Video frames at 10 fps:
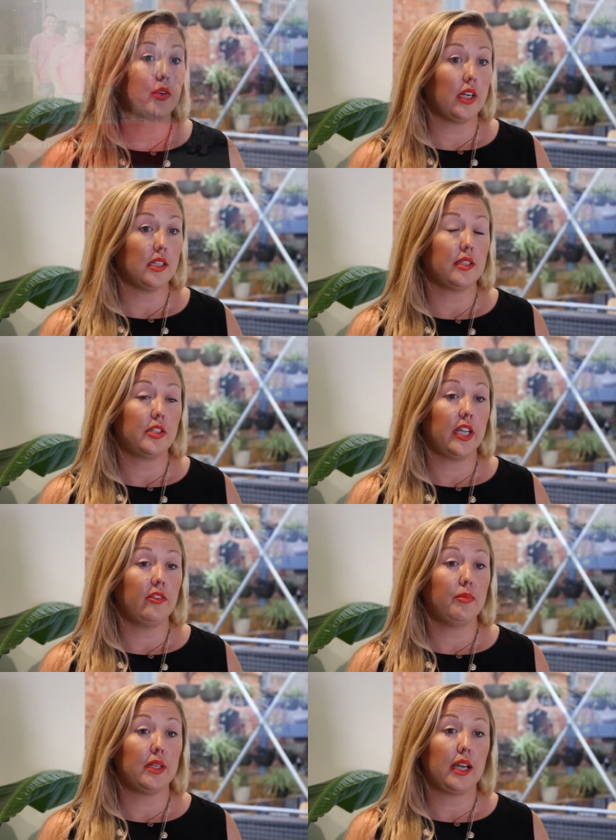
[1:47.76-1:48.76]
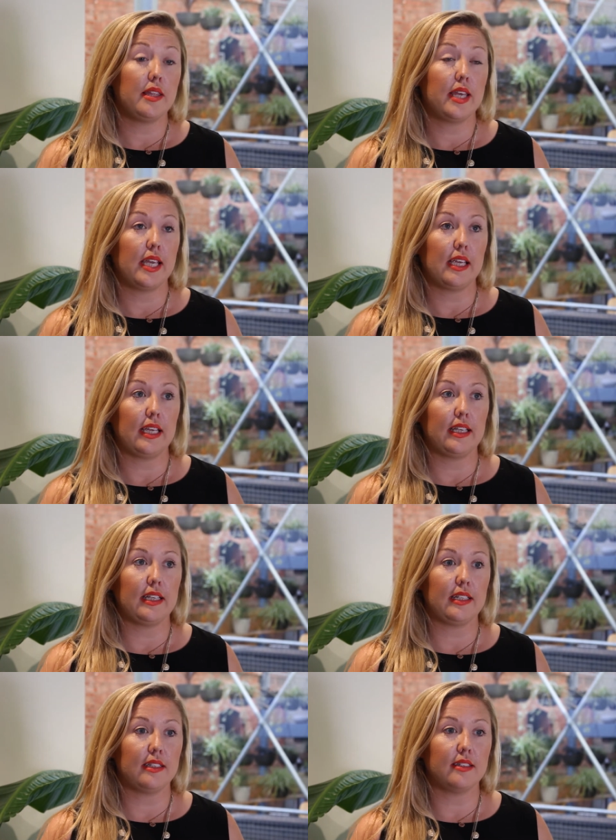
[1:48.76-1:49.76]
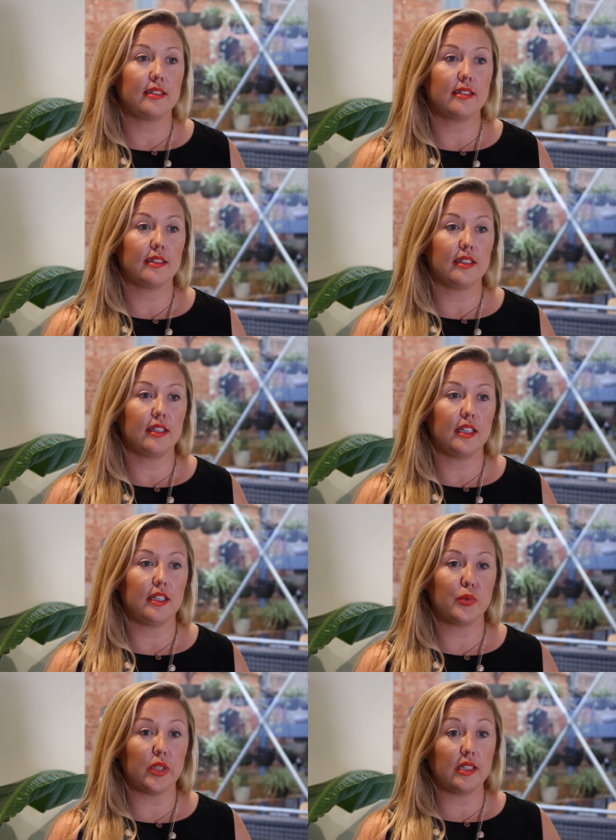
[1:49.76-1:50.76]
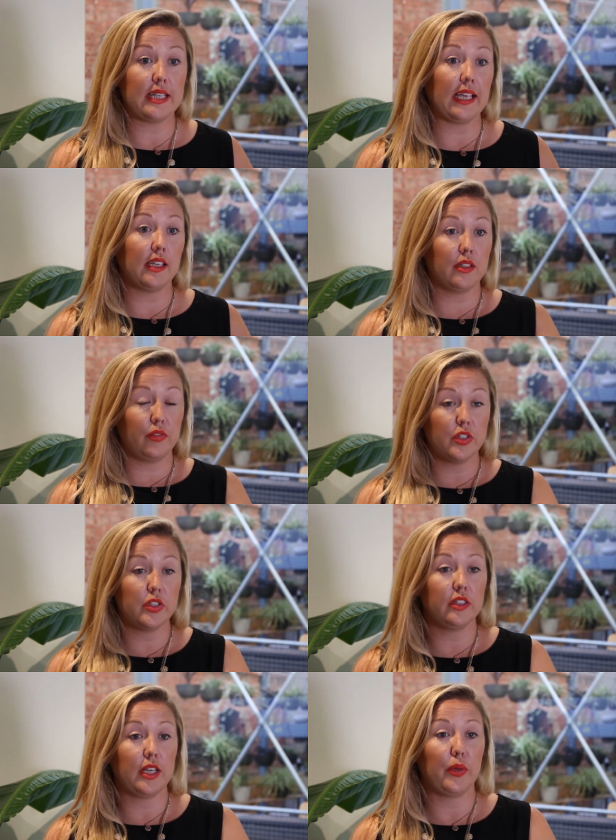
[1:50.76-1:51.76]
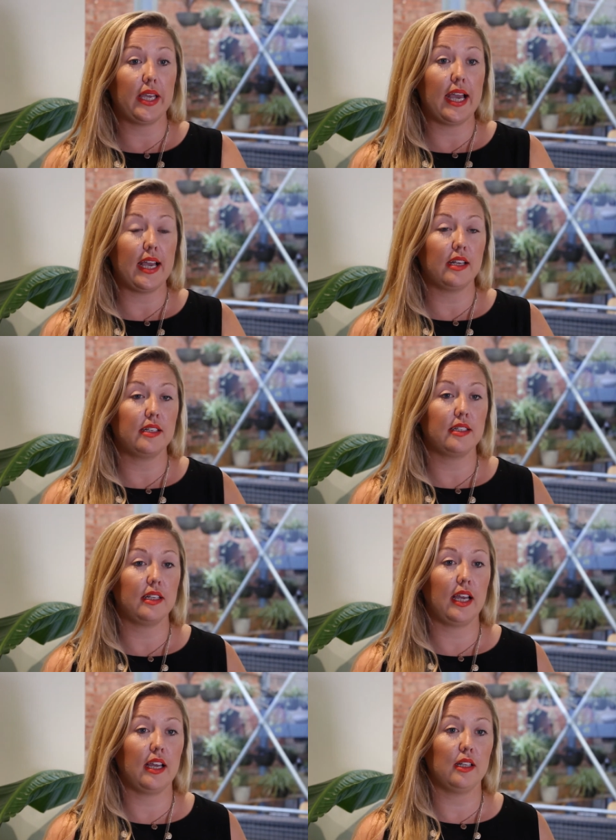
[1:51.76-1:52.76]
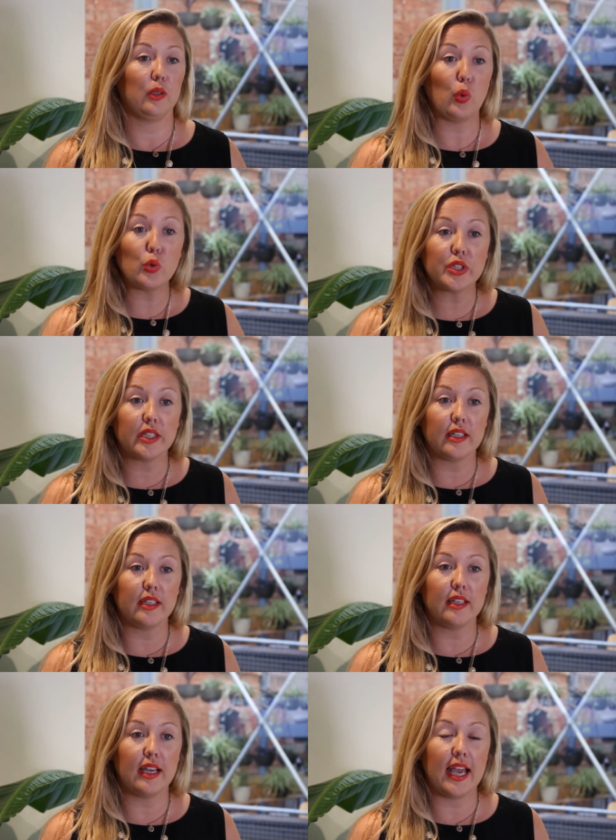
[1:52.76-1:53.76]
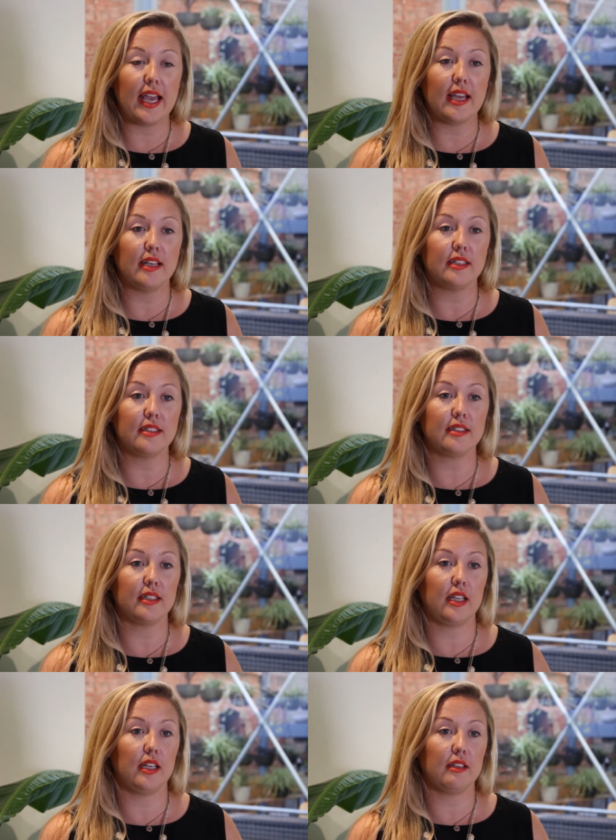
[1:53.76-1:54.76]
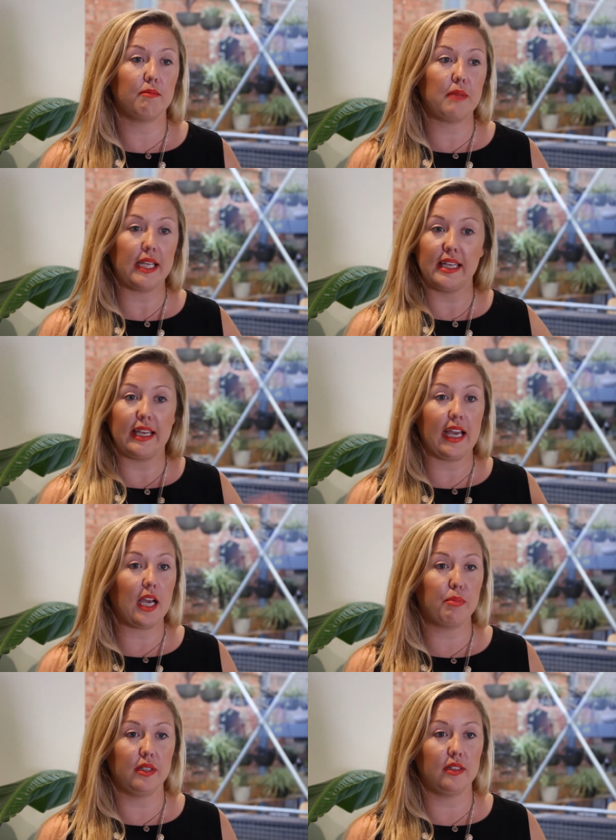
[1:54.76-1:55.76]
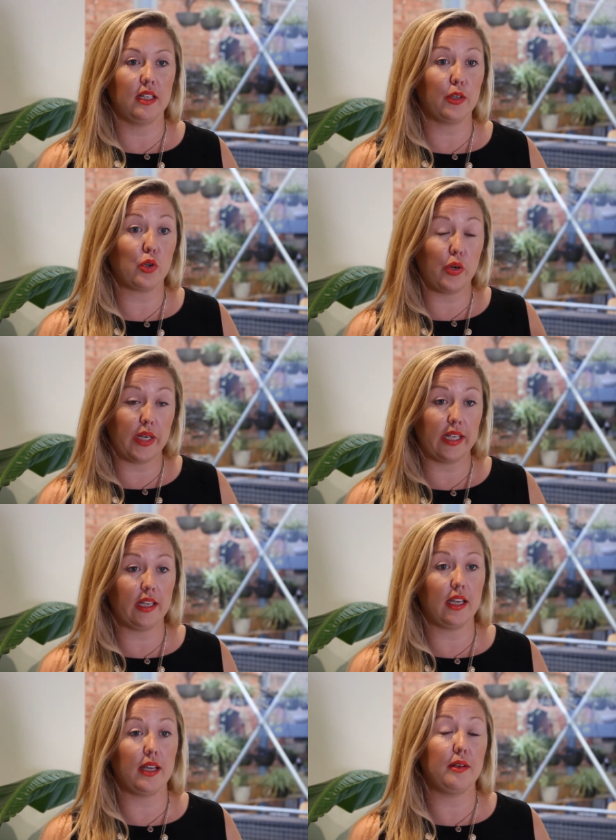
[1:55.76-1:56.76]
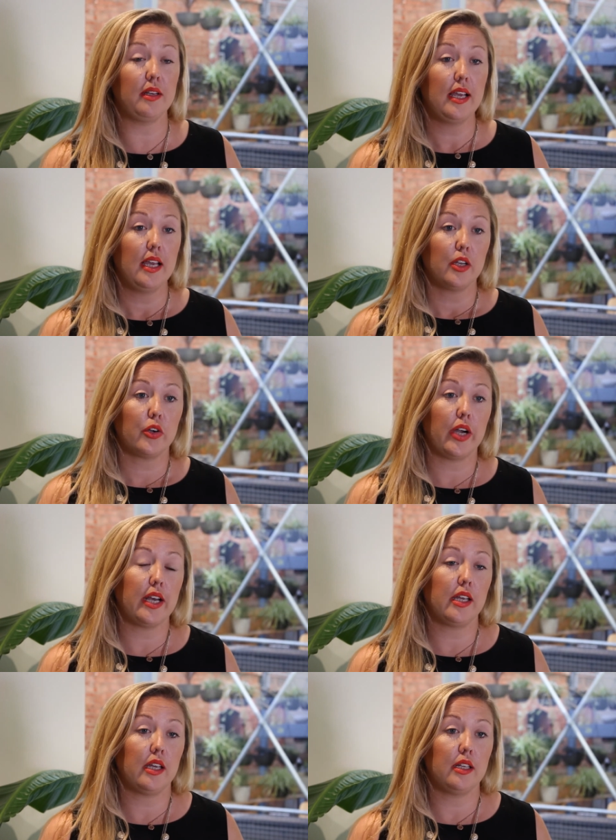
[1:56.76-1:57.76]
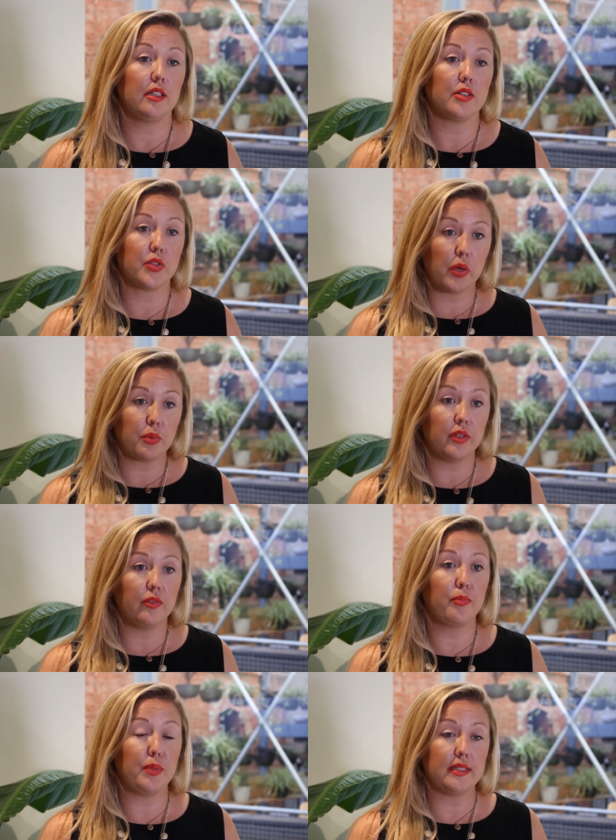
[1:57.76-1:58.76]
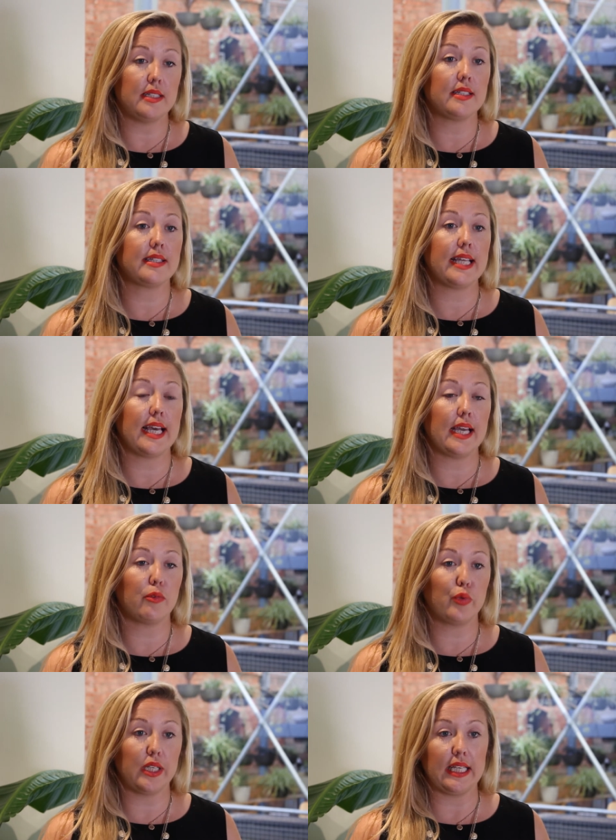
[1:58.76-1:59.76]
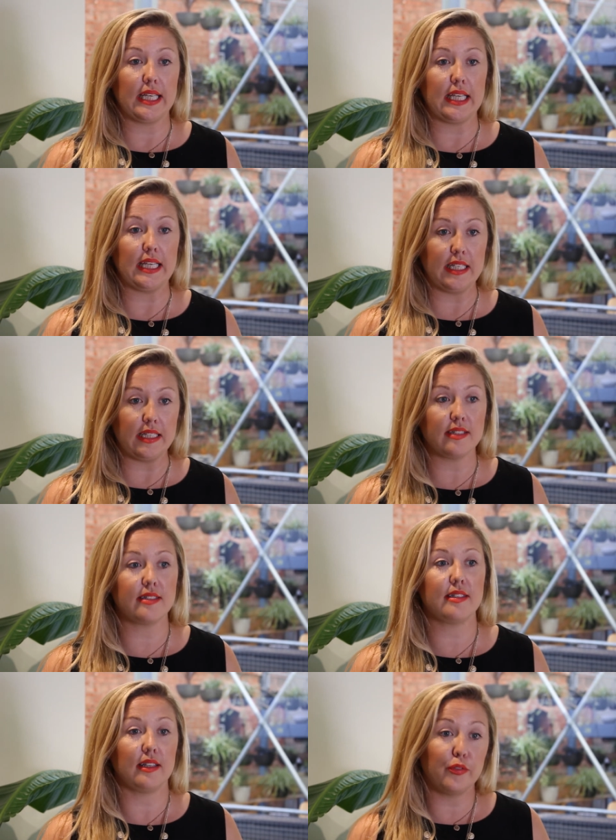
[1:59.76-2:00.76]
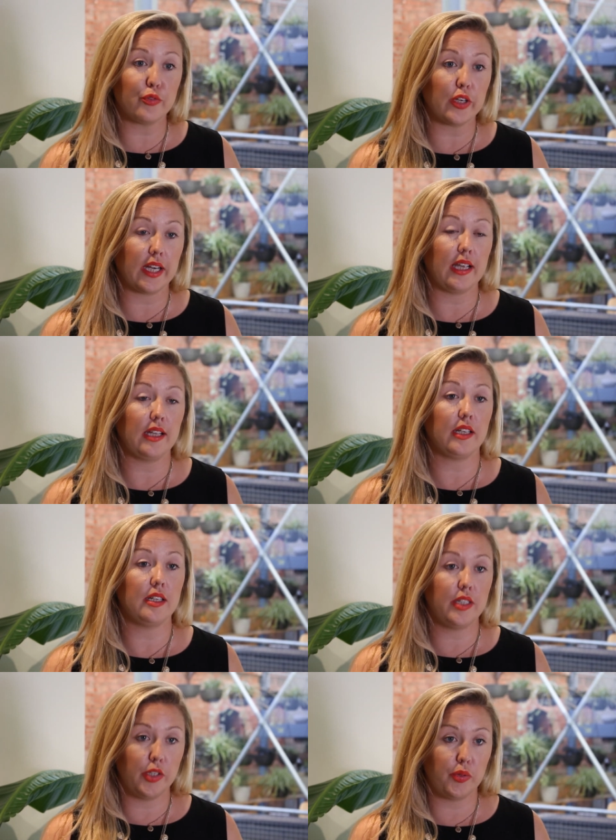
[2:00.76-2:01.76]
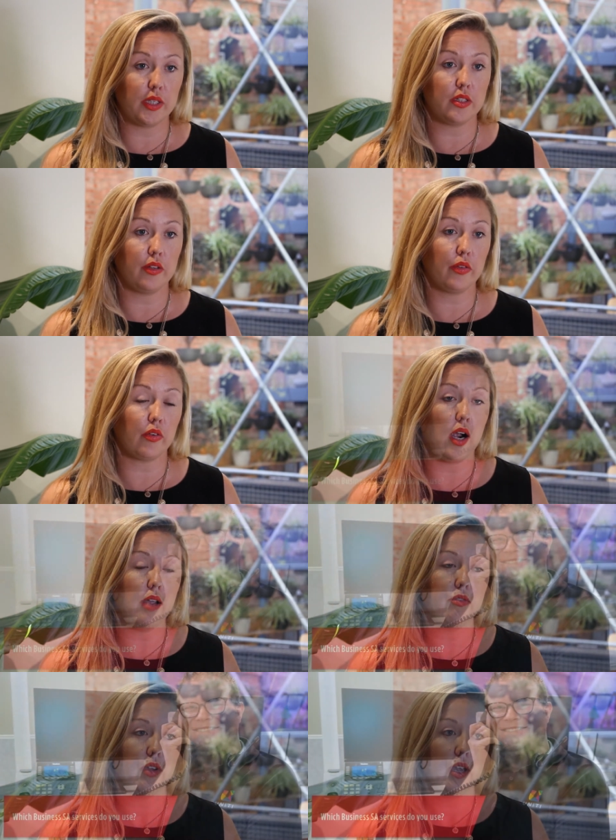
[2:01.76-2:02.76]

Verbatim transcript: greatest achievement, I think, is, is really taking the vision that we had, launching it and making it happen and growing it and creating a disruptive business that really is delivering and continuing to thrive.